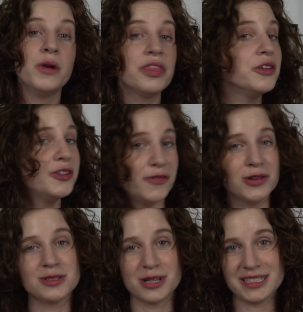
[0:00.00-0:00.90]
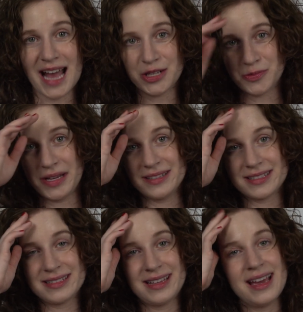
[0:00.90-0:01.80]
with the diffuser attachment.
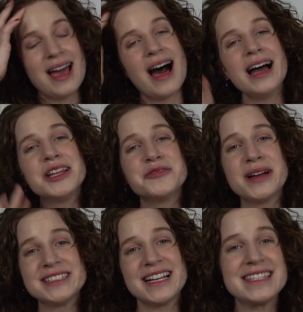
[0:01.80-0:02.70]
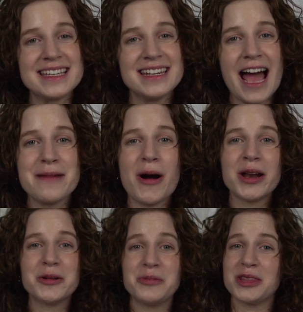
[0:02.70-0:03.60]
I love my Dyson. I bought
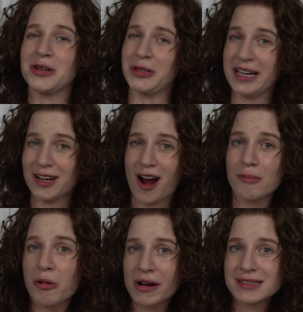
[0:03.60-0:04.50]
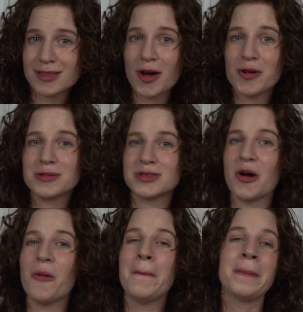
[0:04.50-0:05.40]
it with credit card points though,
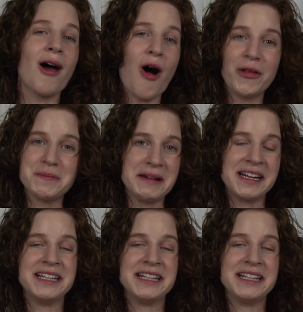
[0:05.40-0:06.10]
so I'll admit